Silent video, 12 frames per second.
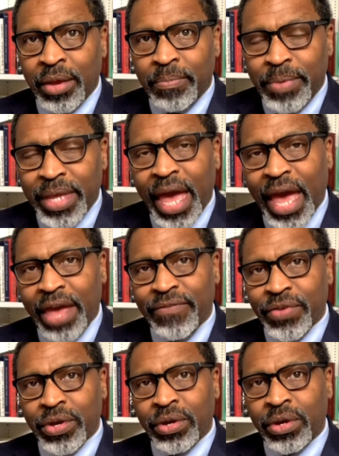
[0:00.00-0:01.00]

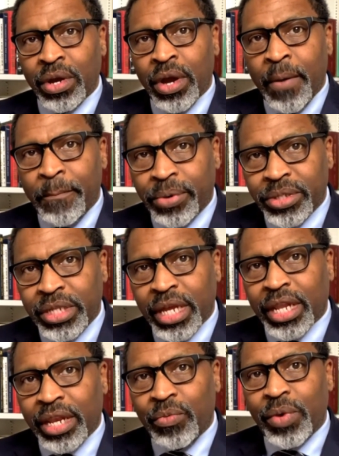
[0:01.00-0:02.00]
behavior,
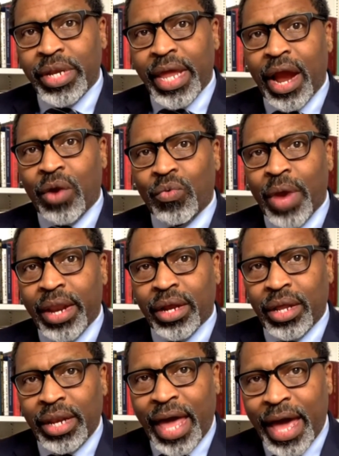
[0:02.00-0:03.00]
particularly when they are
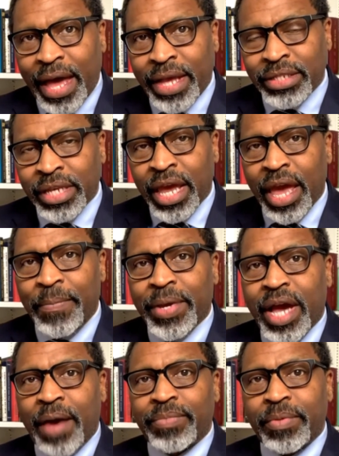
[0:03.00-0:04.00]
radicalized and
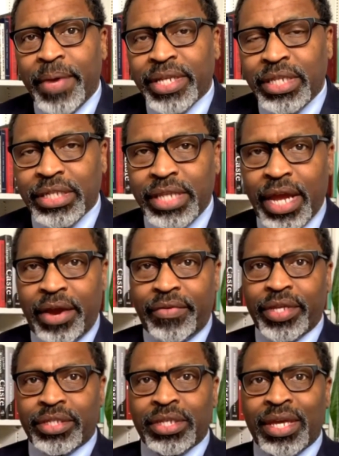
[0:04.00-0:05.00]
become domestic
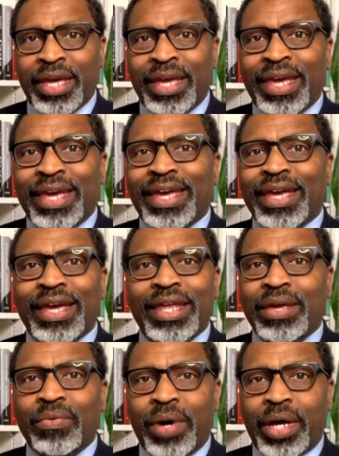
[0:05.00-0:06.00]
terrorists.
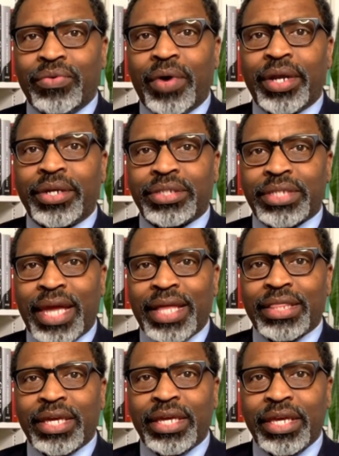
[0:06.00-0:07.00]
Anyone who
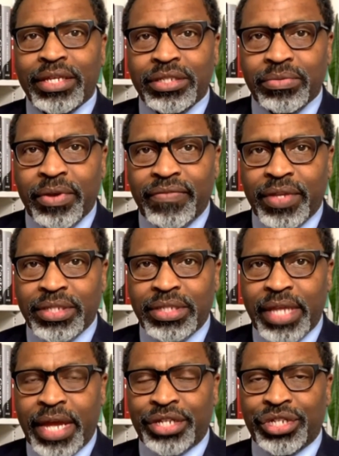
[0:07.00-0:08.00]
understands the history of this
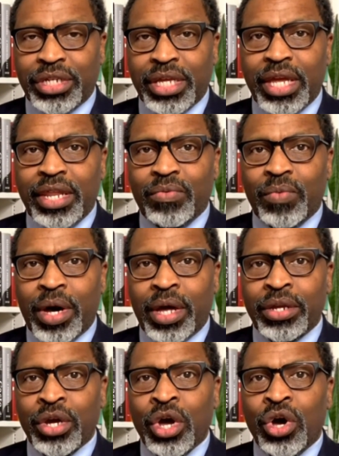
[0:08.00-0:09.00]
nation,
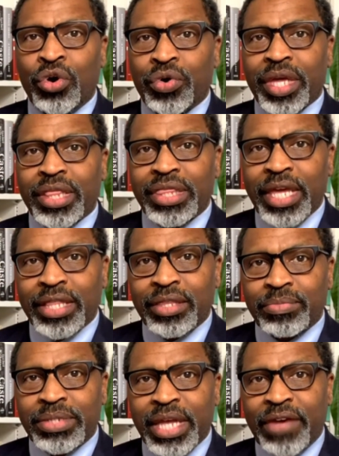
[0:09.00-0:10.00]
anyone who can think
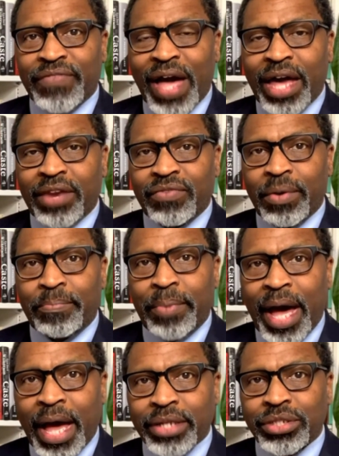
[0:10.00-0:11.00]
themselves out of a
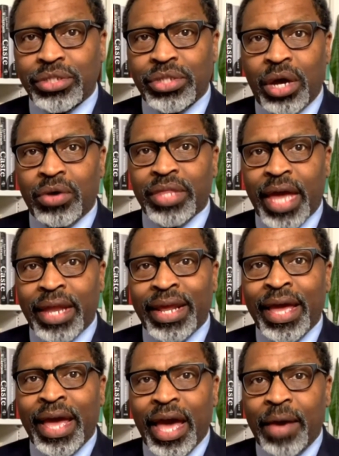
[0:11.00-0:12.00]
box know that
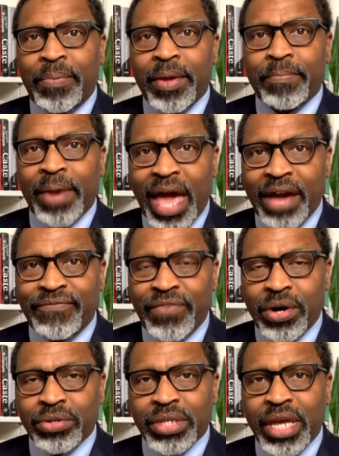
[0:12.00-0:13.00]
helping black
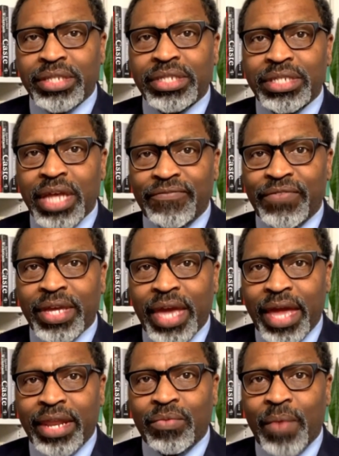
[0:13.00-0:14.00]
folks is
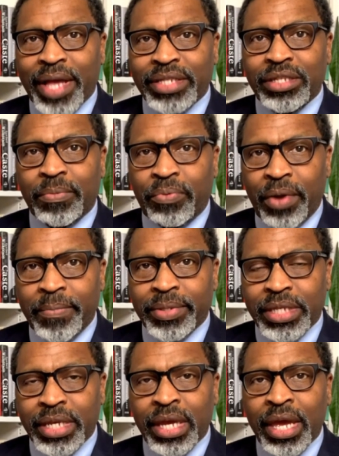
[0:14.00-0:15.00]
suffocating white
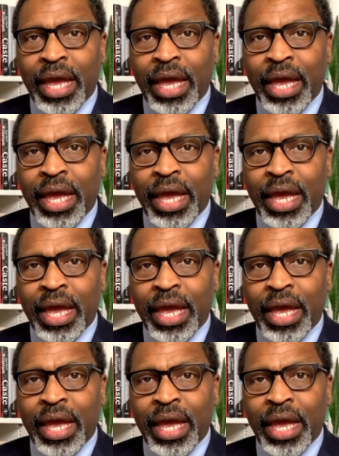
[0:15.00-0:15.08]
supremacy